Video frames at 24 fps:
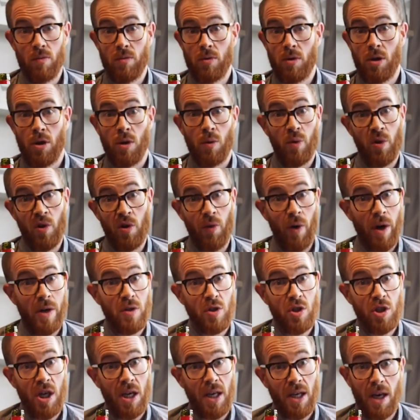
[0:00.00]
Good with a
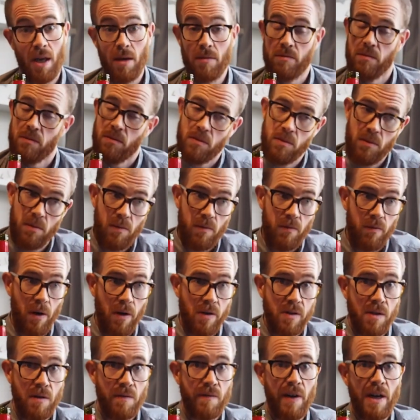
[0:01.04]
roast chicken,
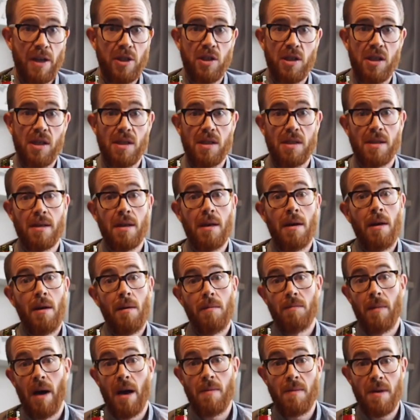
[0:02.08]
roasted veggies,
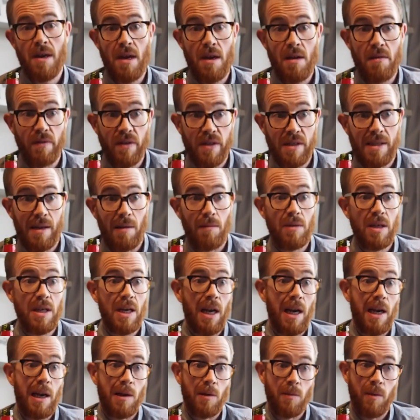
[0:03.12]
maybe even something a
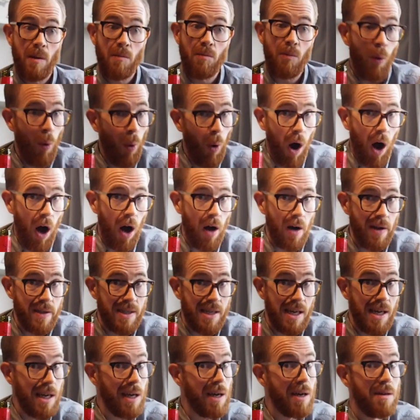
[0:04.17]
little bit more
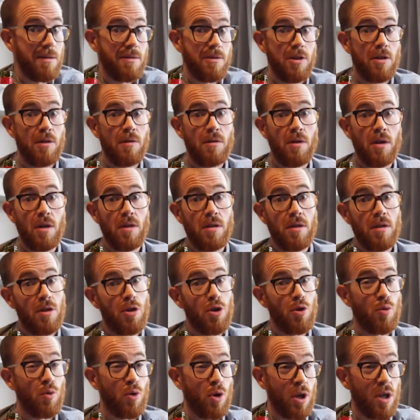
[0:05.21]
hearty. You
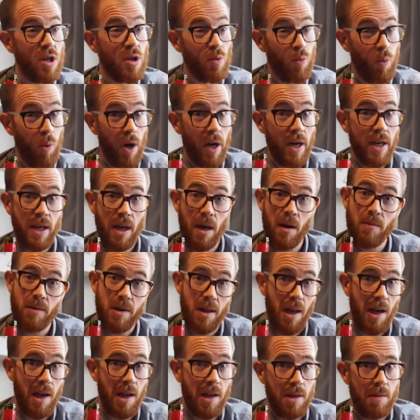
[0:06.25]
could work it with
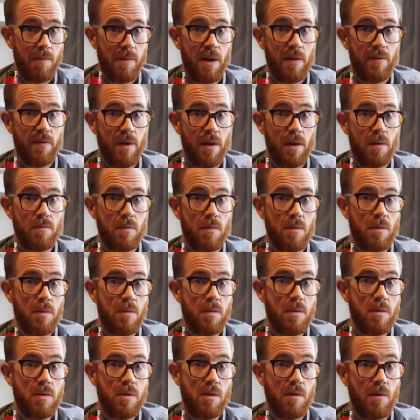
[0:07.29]
a little bit of a
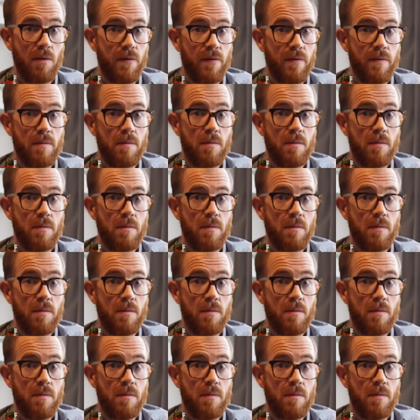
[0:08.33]
sort of